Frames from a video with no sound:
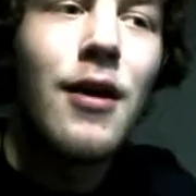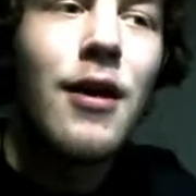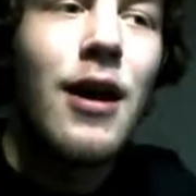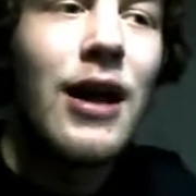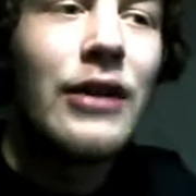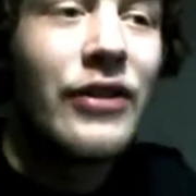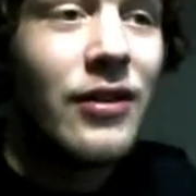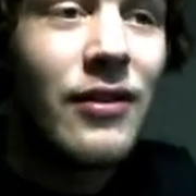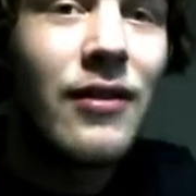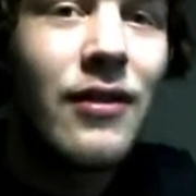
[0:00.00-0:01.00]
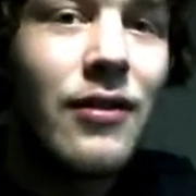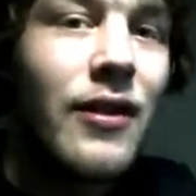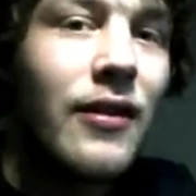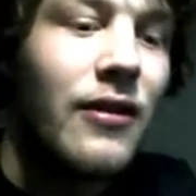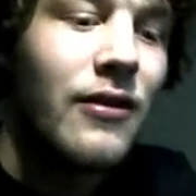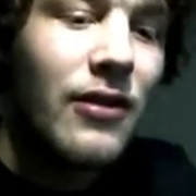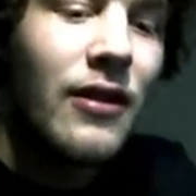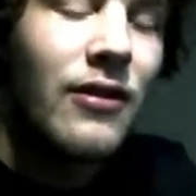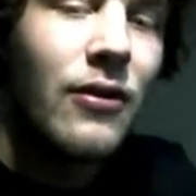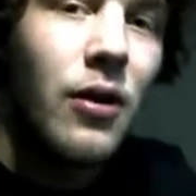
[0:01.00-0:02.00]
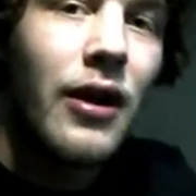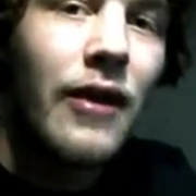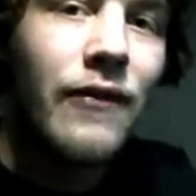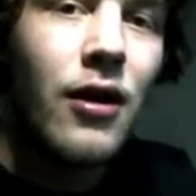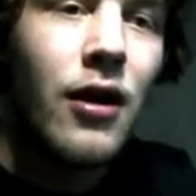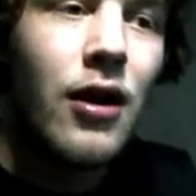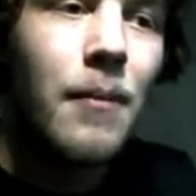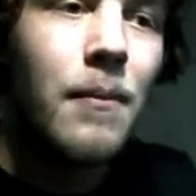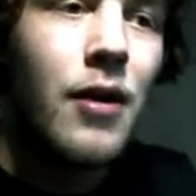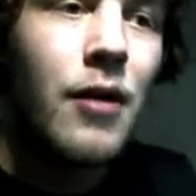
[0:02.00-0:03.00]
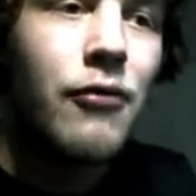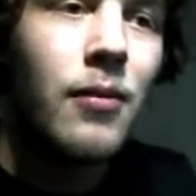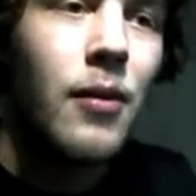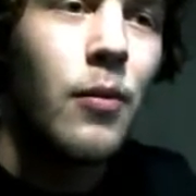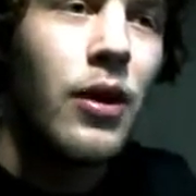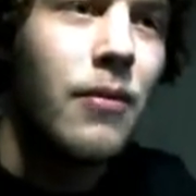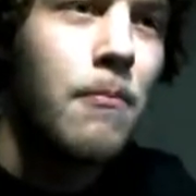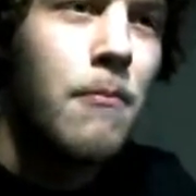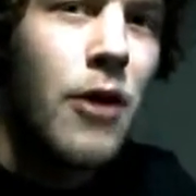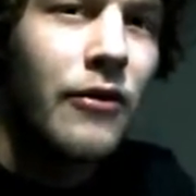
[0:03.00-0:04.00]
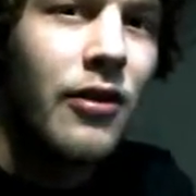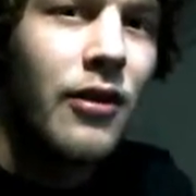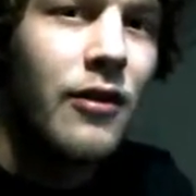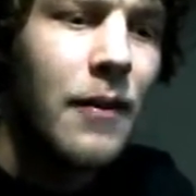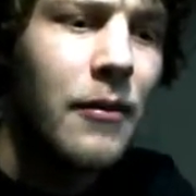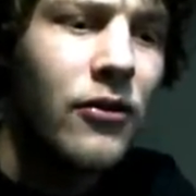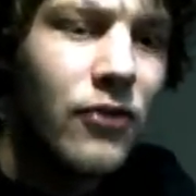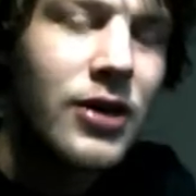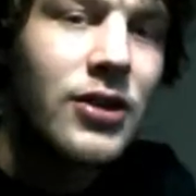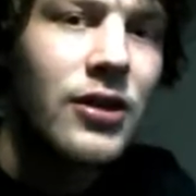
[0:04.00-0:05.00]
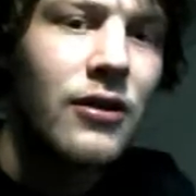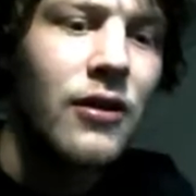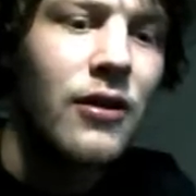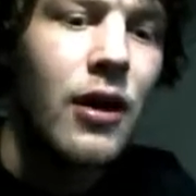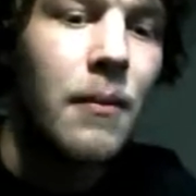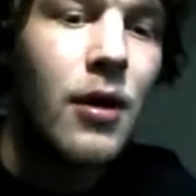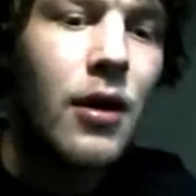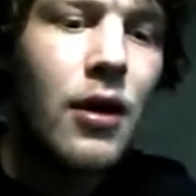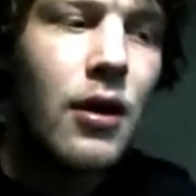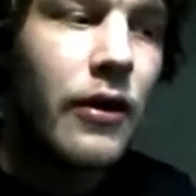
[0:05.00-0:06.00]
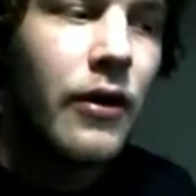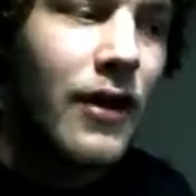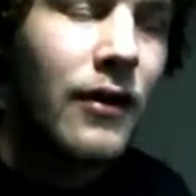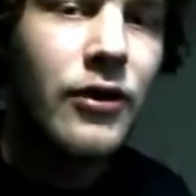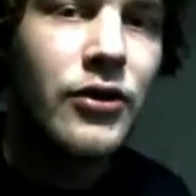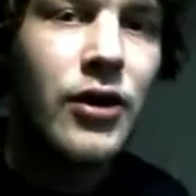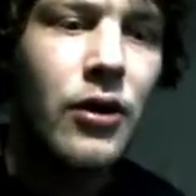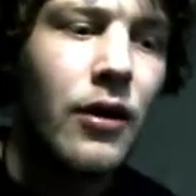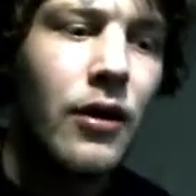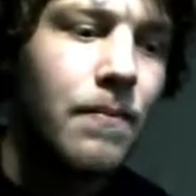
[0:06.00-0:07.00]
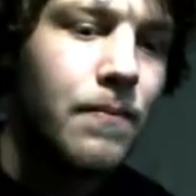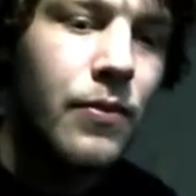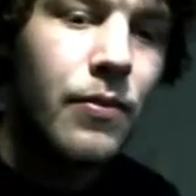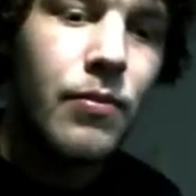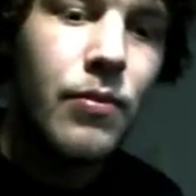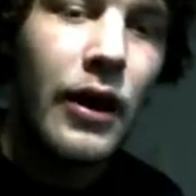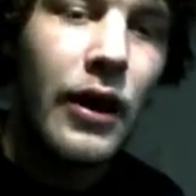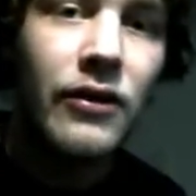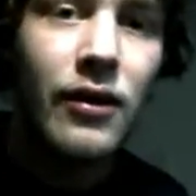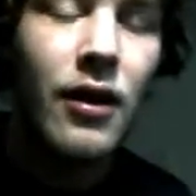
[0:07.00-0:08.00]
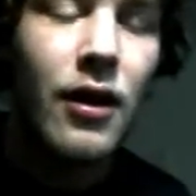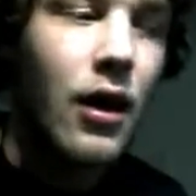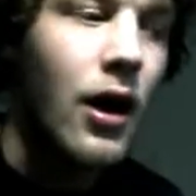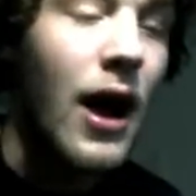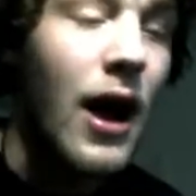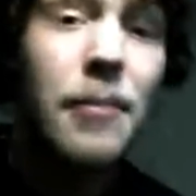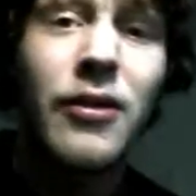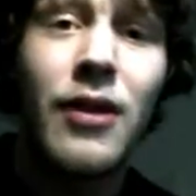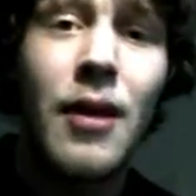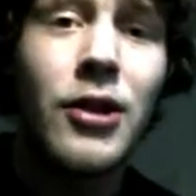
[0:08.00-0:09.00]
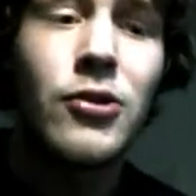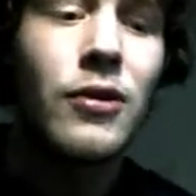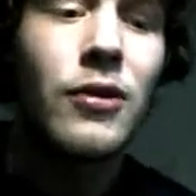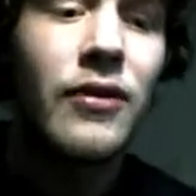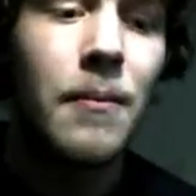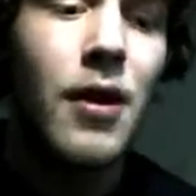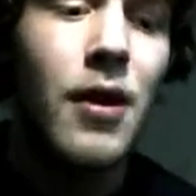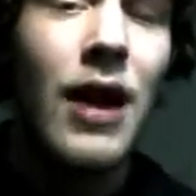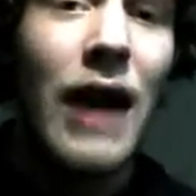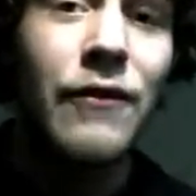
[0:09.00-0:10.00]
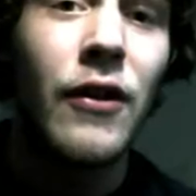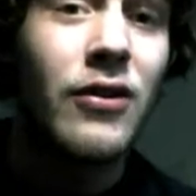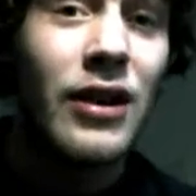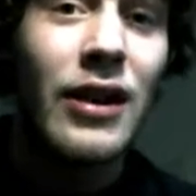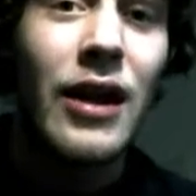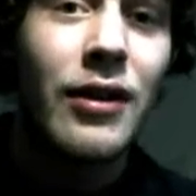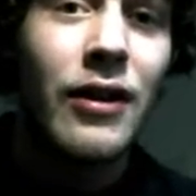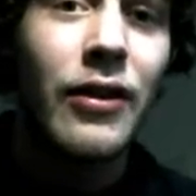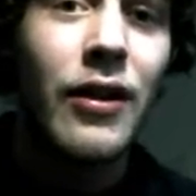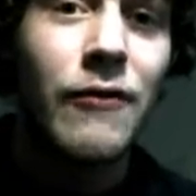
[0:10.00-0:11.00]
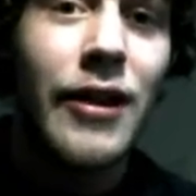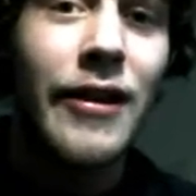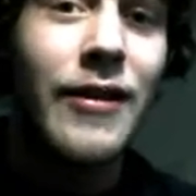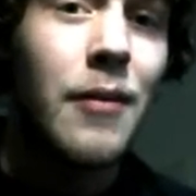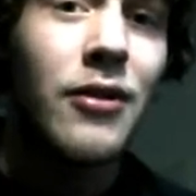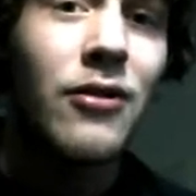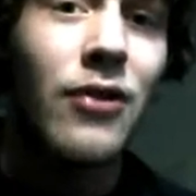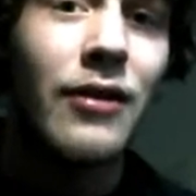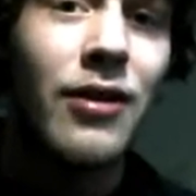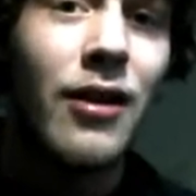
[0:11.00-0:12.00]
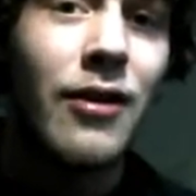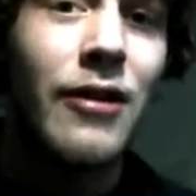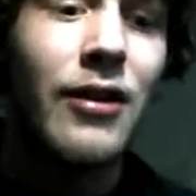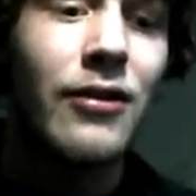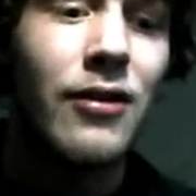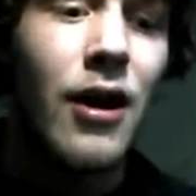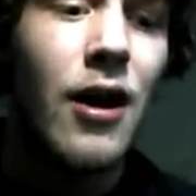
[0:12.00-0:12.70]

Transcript: And this is why I've got a problem with most of the demonstrations that tend to show that there's epistemic dualism. I've not seen anything that really demonstrates that there is.